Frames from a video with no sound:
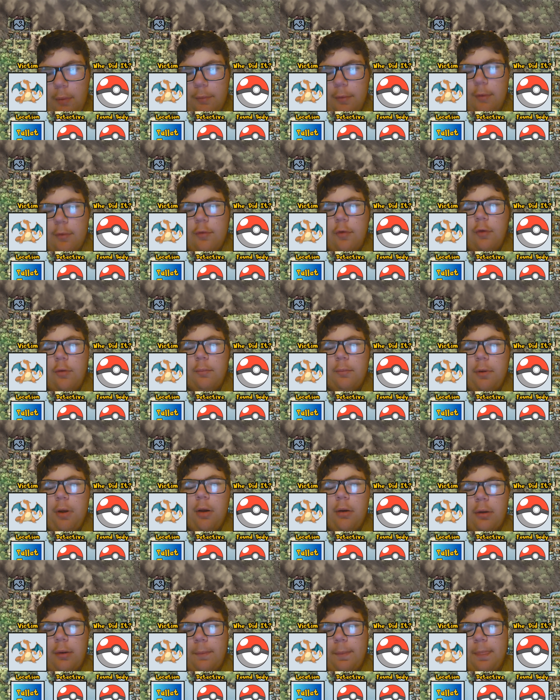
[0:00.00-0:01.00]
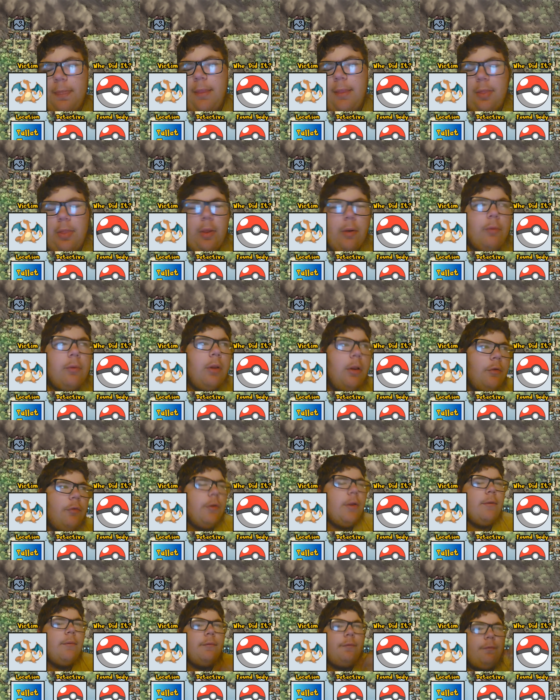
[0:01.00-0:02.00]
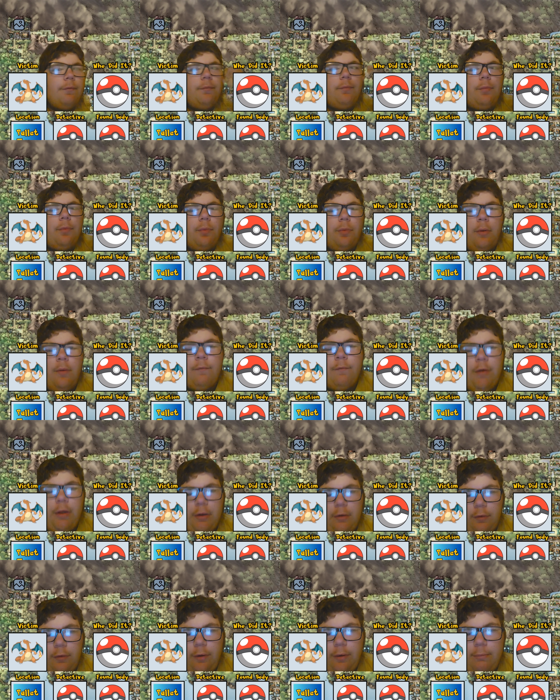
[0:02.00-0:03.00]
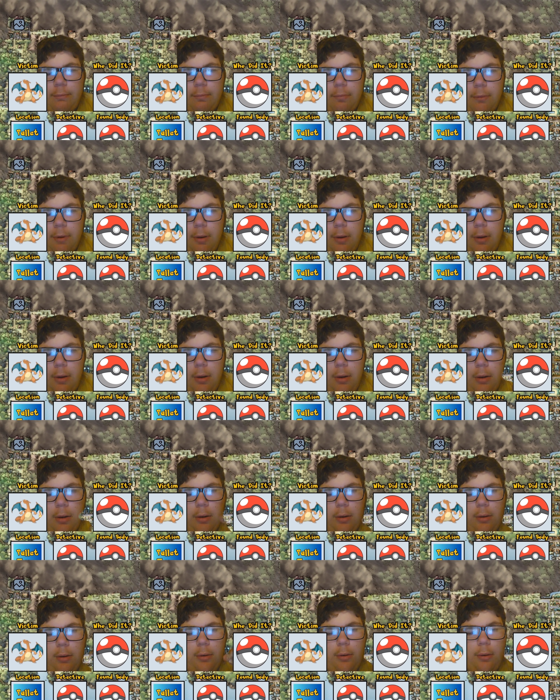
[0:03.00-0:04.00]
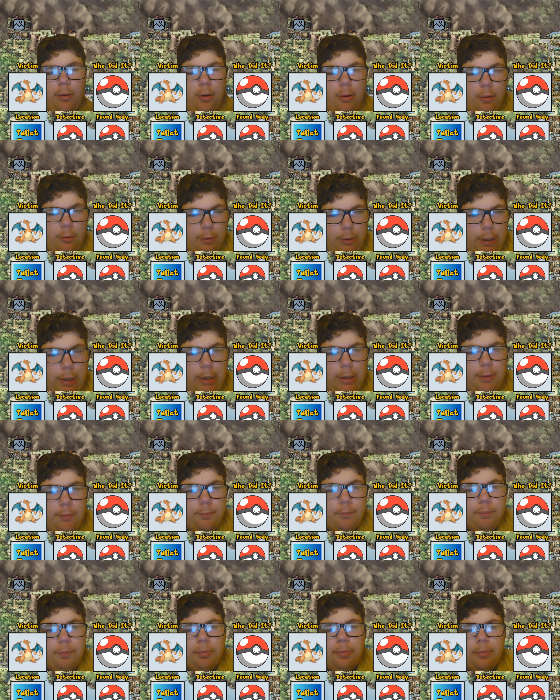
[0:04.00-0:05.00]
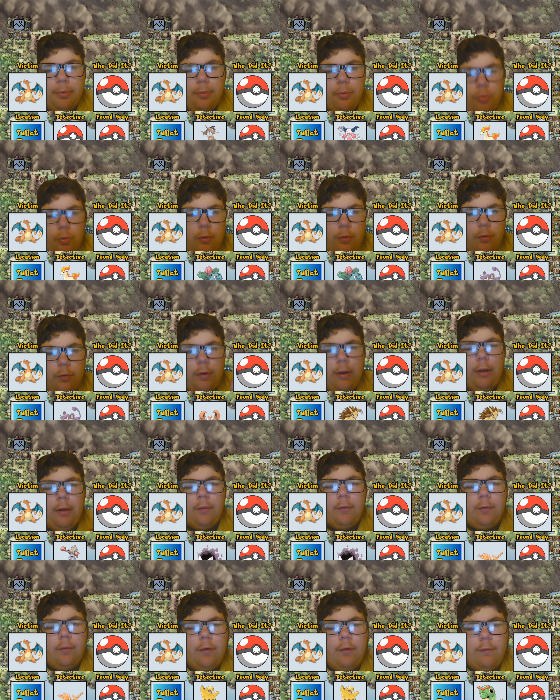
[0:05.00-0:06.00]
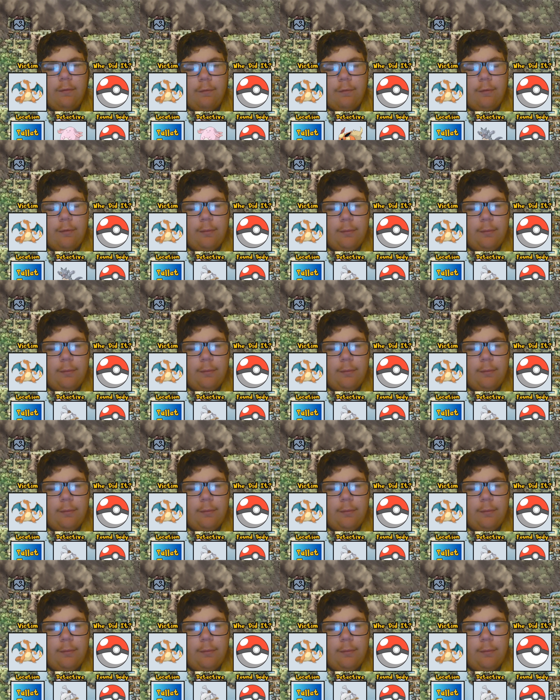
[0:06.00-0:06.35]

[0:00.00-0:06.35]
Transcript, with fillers: The two. Okay, they were last seen the victim. Okay, detective.